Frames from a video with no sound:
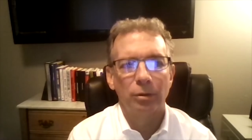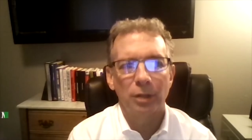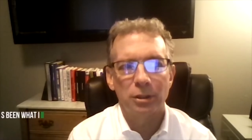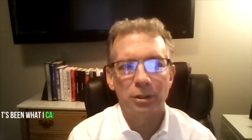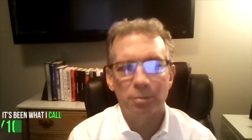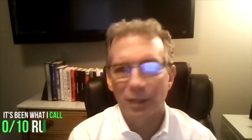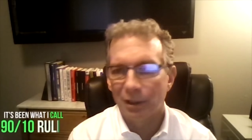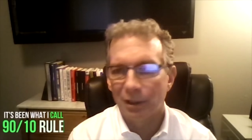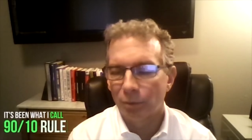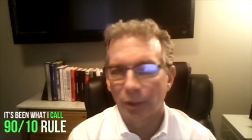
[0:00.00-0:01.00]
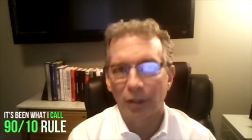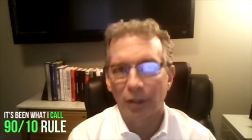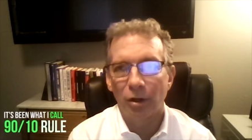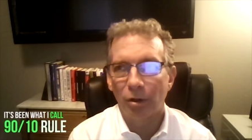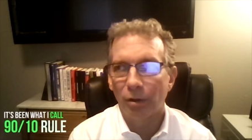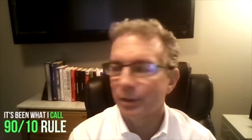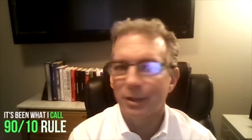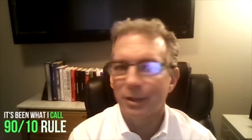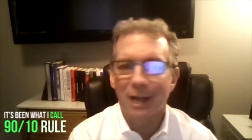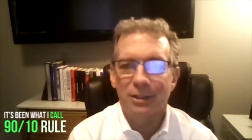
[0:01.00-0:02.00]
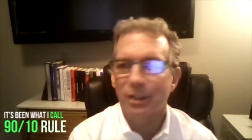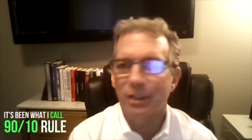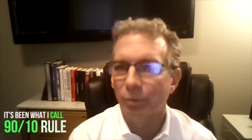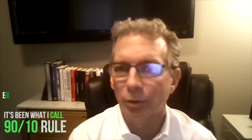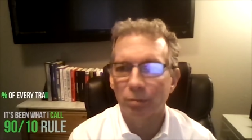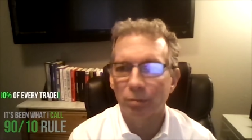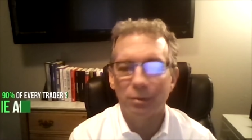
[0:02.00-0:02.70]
and spend what I call 90-10 rule.